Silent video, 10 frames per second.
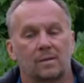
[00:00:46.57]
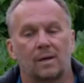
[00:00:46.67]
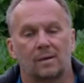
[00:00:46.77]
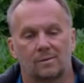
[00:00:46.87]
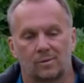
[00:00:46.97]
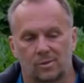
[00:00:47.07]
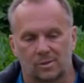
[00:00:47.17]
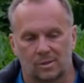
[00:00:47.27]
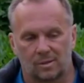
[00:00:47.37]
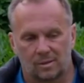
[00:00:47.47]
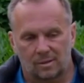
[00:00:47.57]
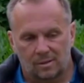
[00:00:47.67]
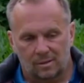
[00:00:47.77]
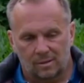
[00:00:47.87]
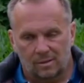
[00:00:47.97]
Yeah, of course.
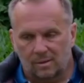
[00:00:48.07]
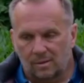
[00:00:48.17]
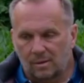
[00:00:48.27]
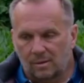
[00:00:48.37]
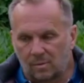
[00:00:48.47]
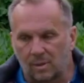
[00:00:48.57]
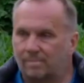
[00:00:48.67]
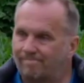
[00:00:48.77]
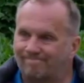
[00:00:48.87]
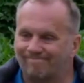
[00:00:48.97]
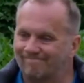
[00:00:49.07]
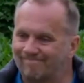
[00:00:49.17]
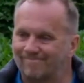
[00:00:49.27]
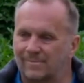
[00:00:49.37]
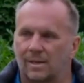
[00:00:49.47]
Well,
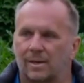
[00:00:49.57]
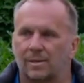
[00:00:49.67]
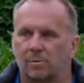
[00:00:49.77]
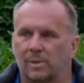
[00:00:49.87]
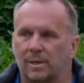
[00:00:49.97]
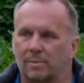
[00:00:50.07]
I don't